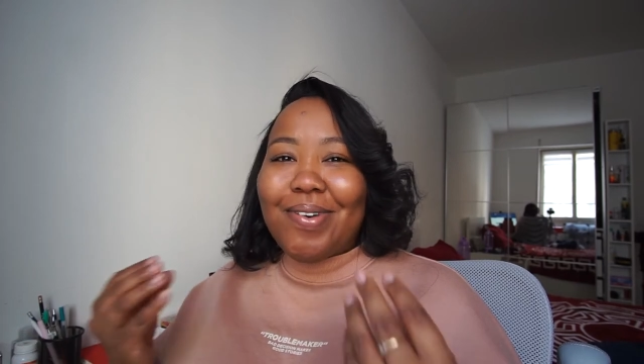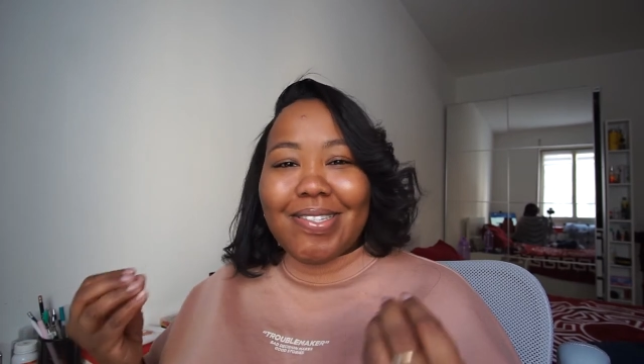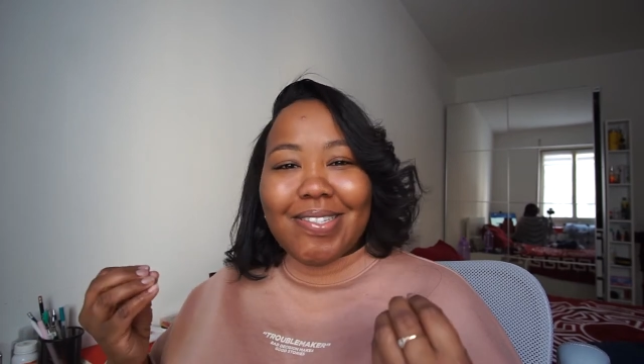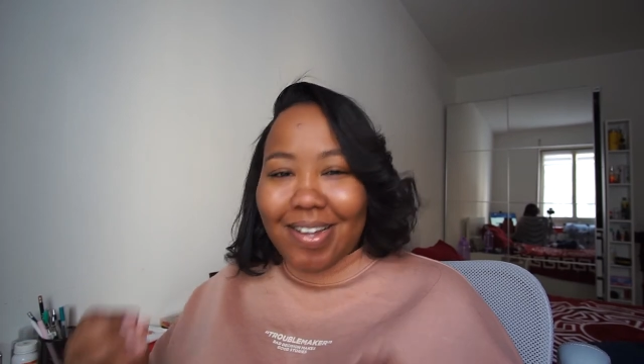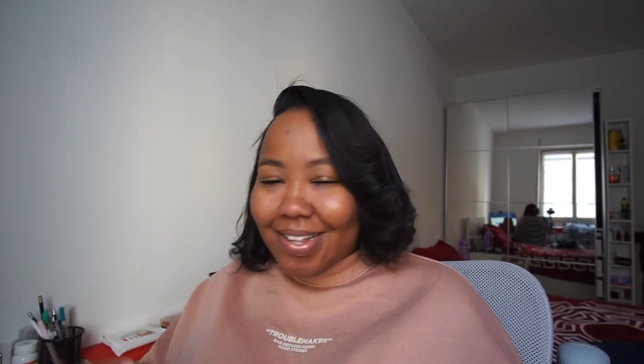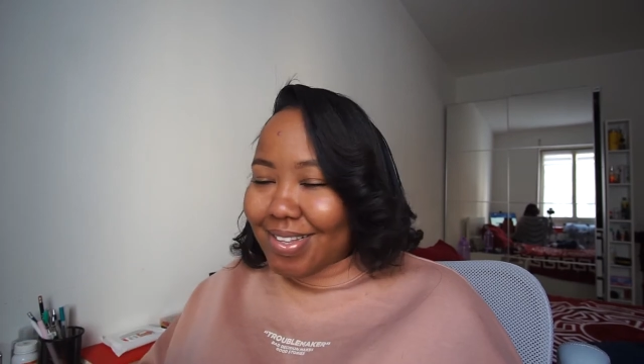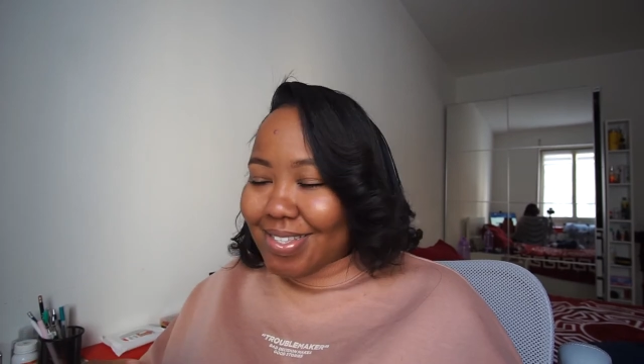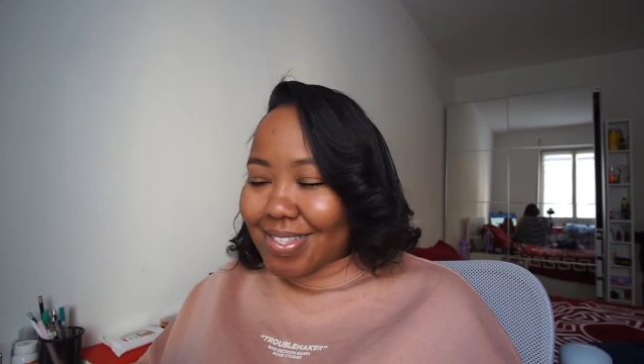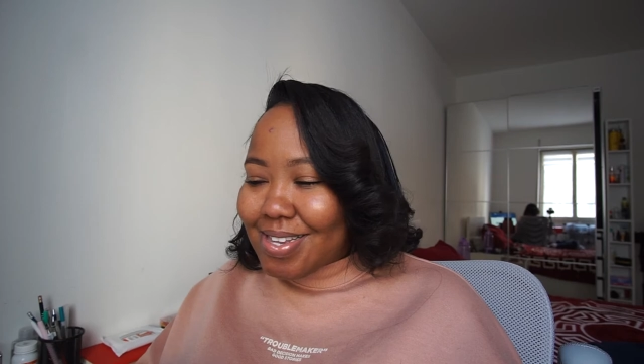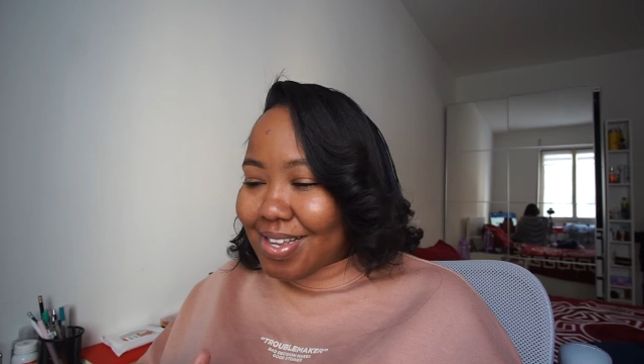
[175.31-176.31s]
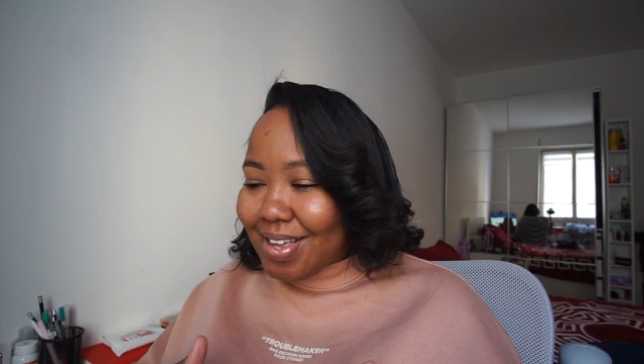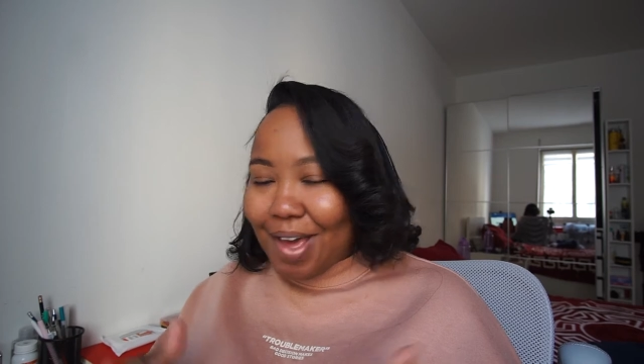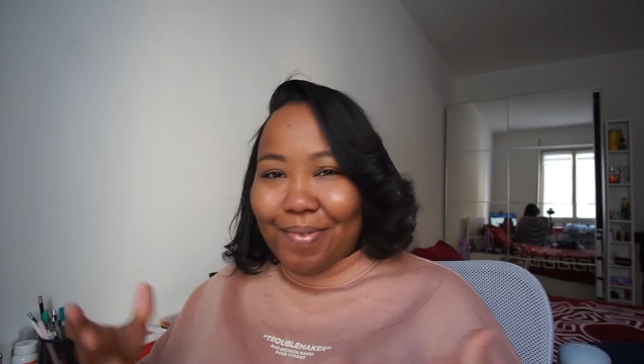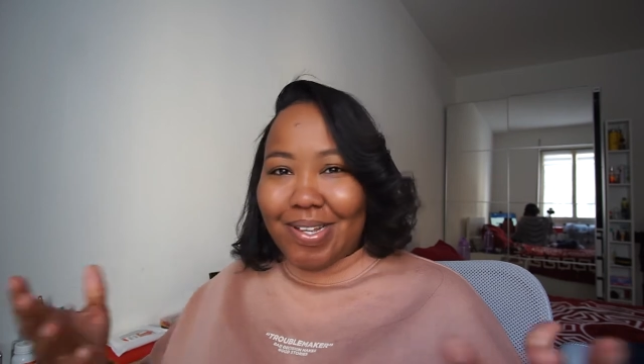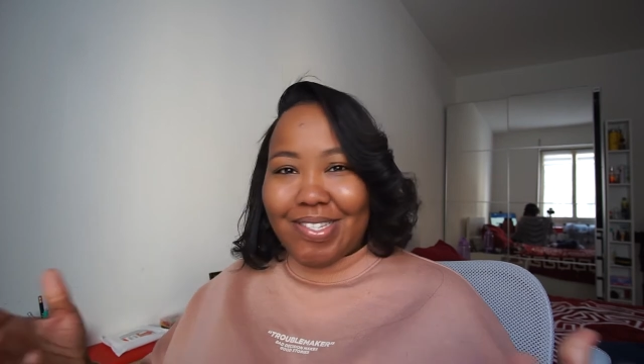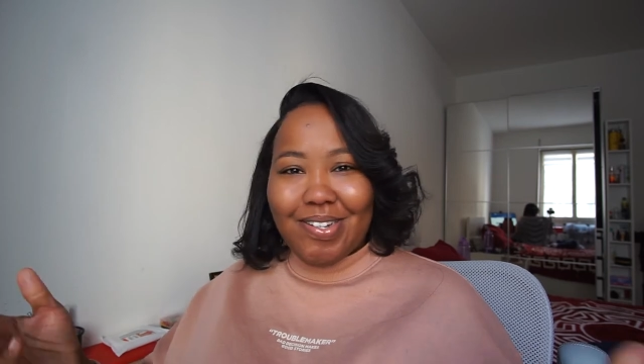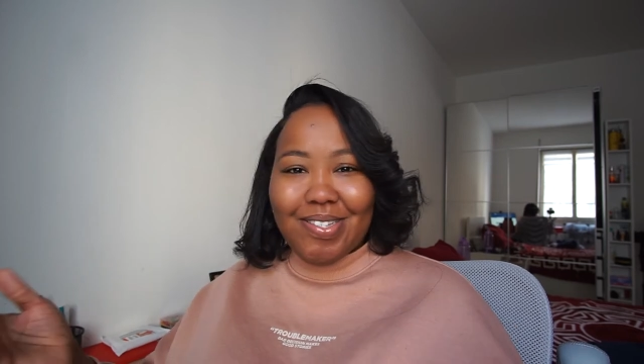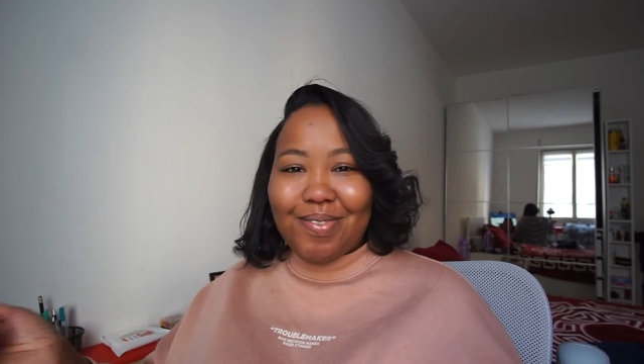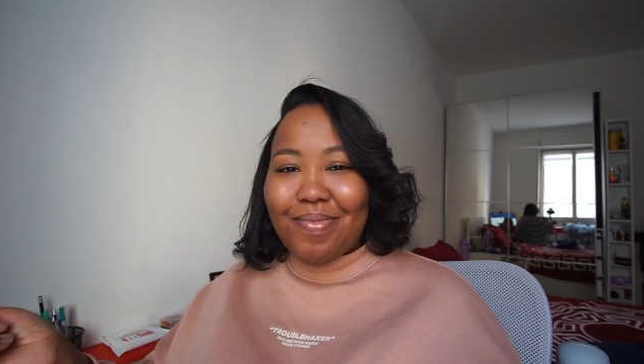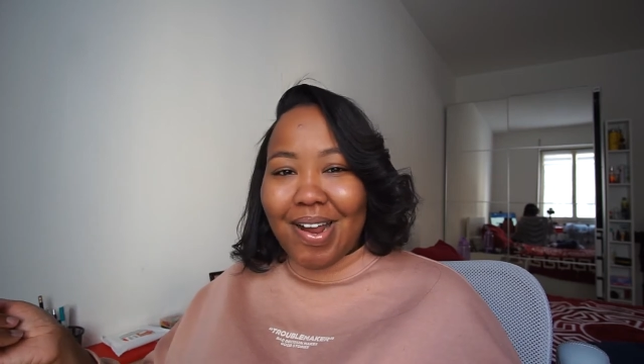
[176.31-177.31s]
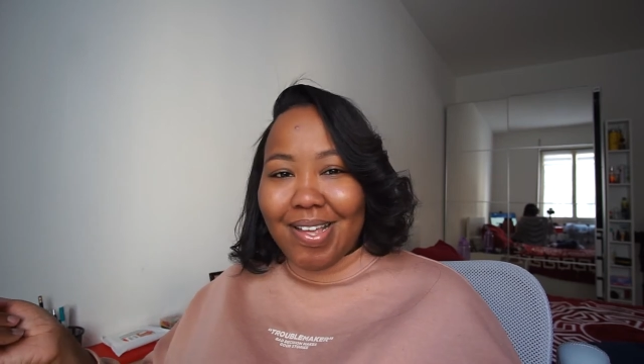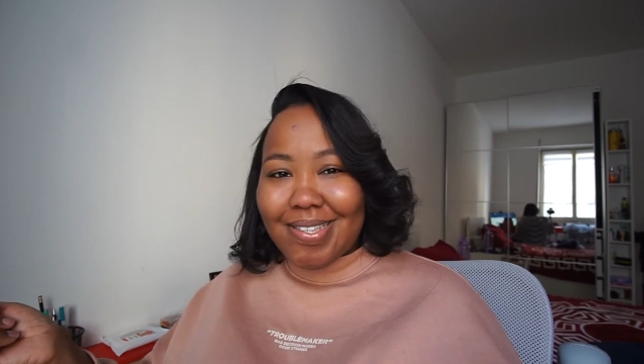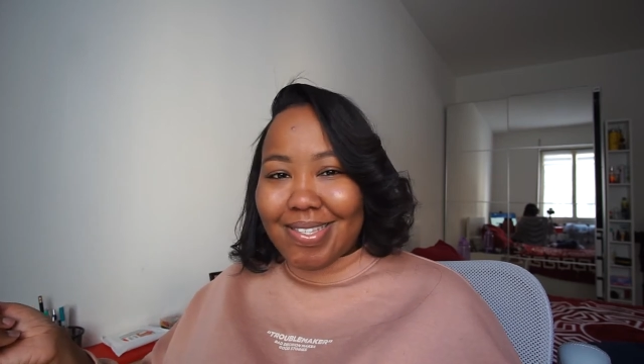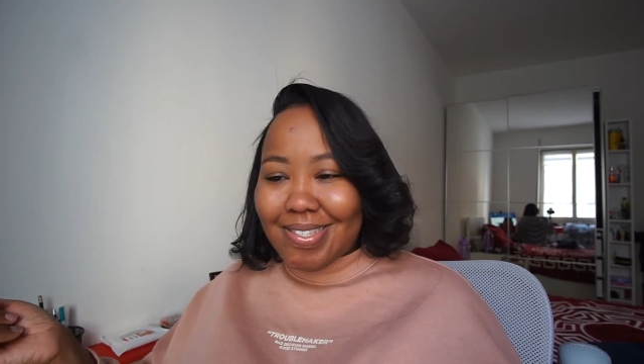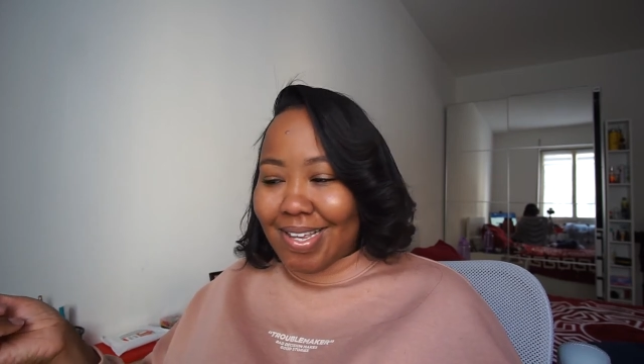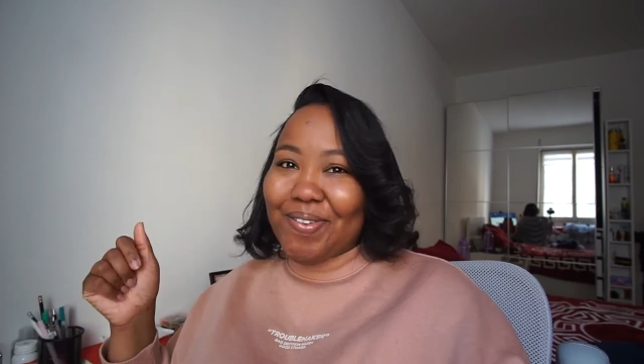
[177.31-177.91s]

was not I was not impressed.